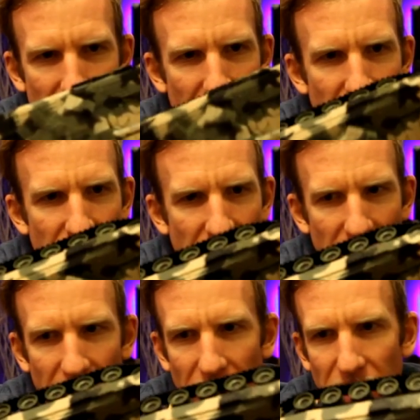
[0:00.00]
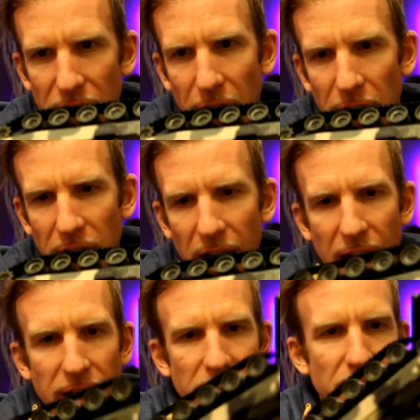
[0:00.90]
Very, very
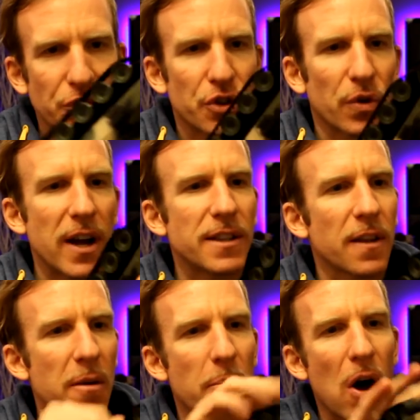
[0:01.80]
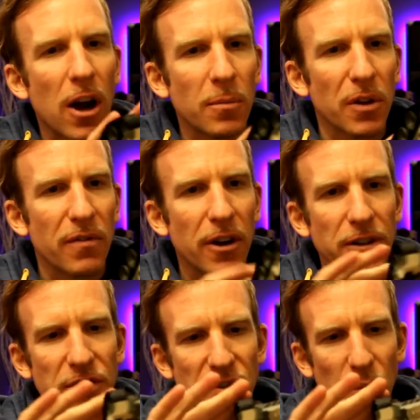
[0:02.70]
nice. The treads on the bottom look
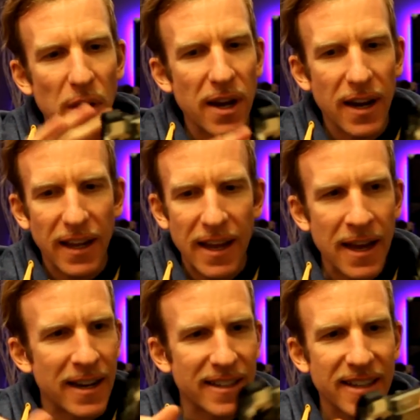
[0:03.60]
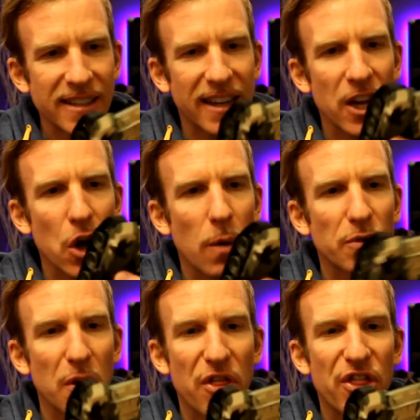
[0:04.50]
very sweet. And again, it says it can go
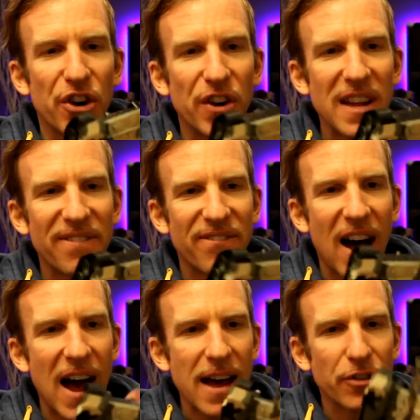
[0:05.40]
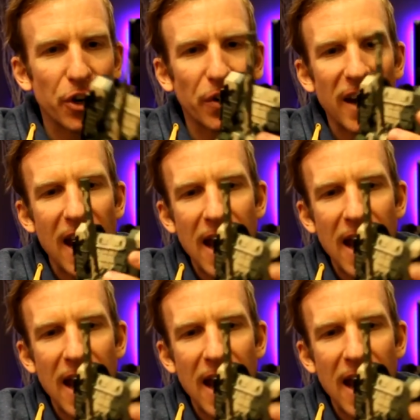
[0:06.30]
up to a 35-degree